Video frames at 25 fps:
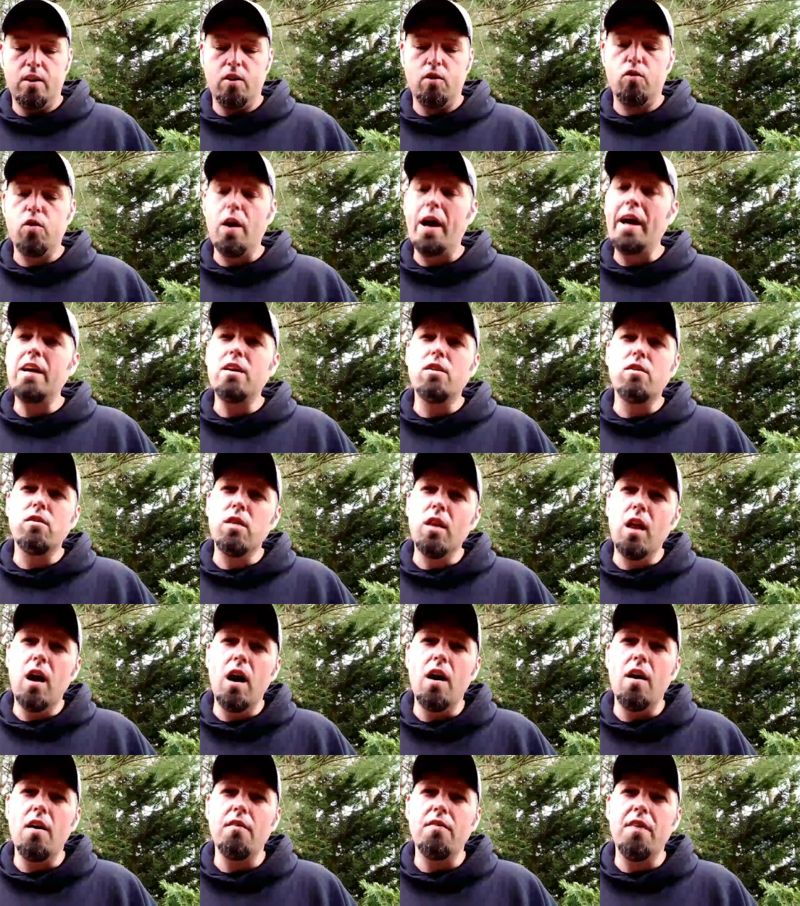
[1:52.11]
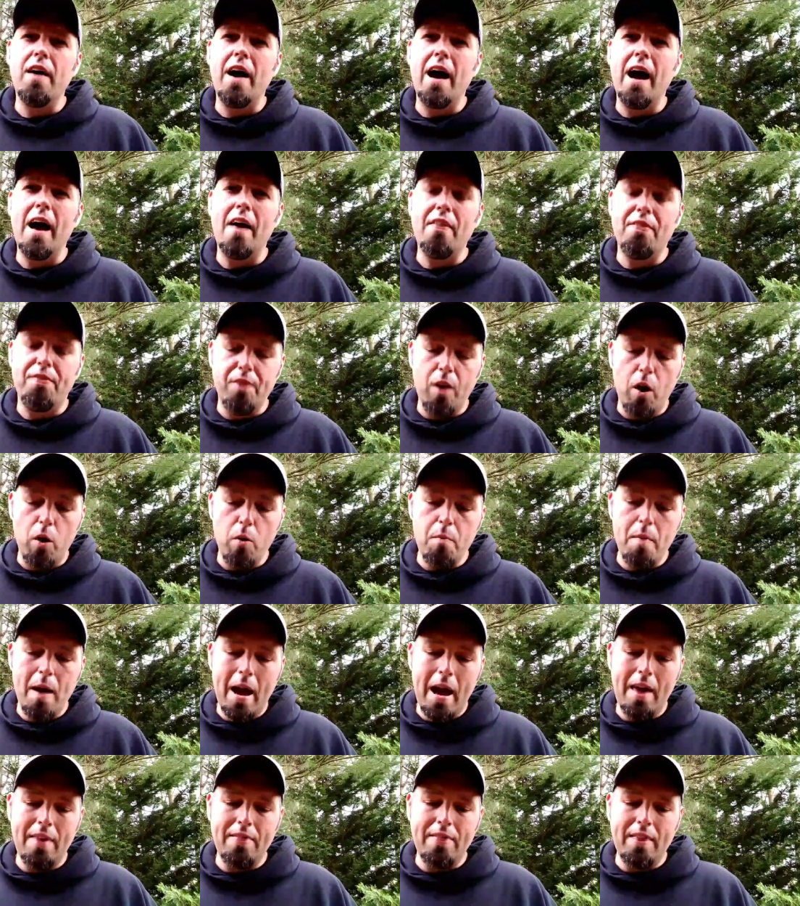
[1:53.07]
greater love hath no
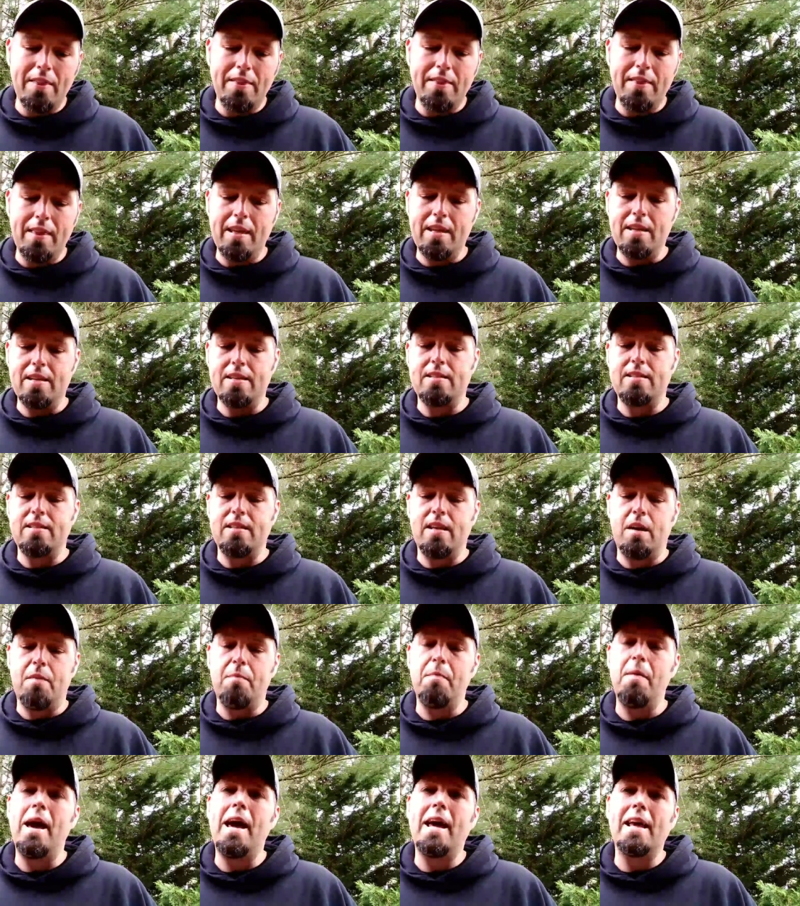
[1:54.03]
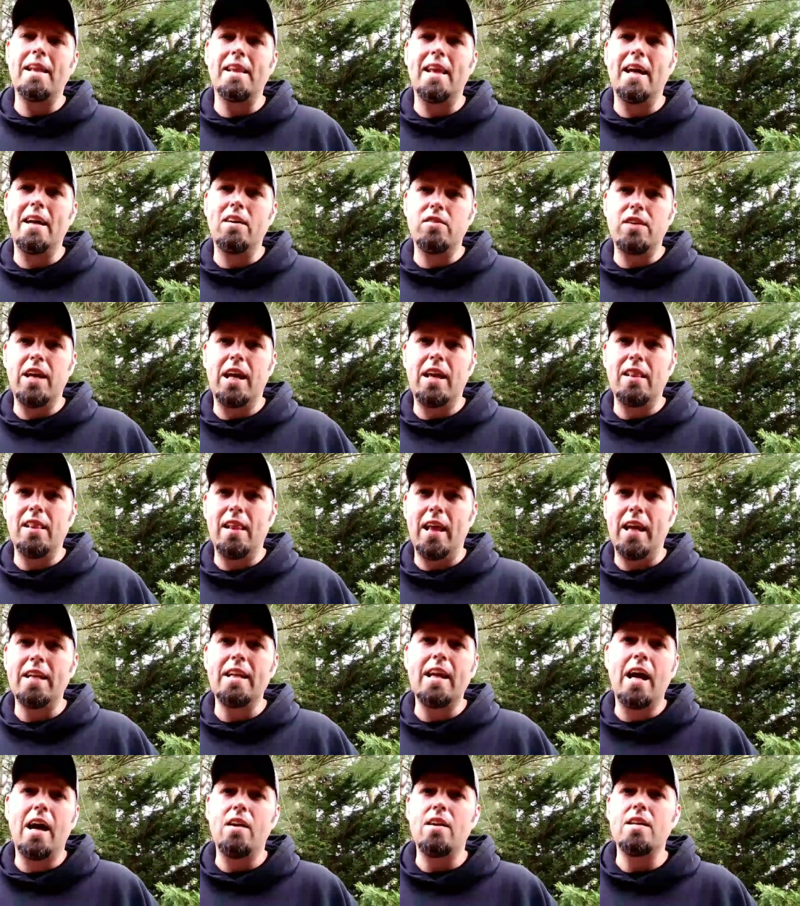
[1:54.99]
man than this, that a man
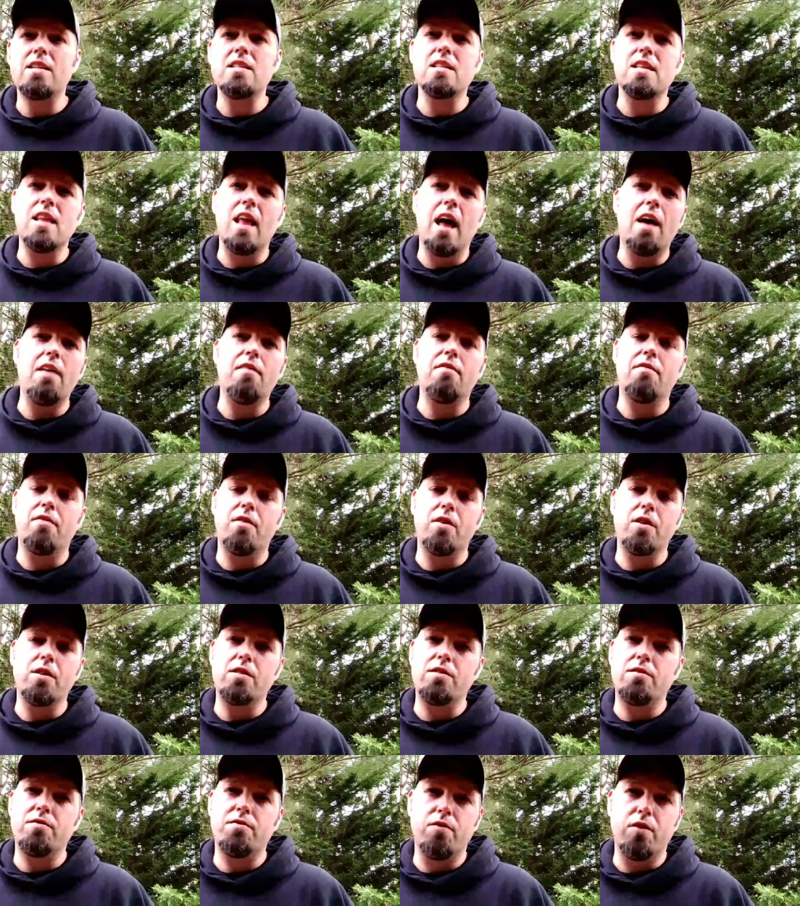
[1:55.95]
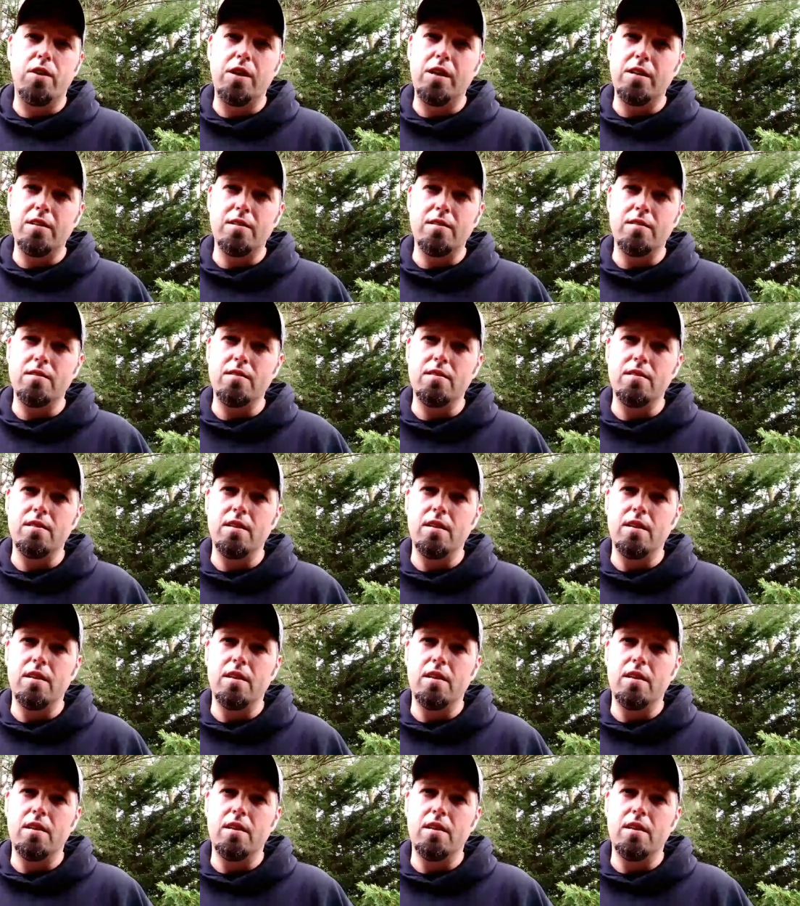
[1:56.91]
lay down his life for his friends.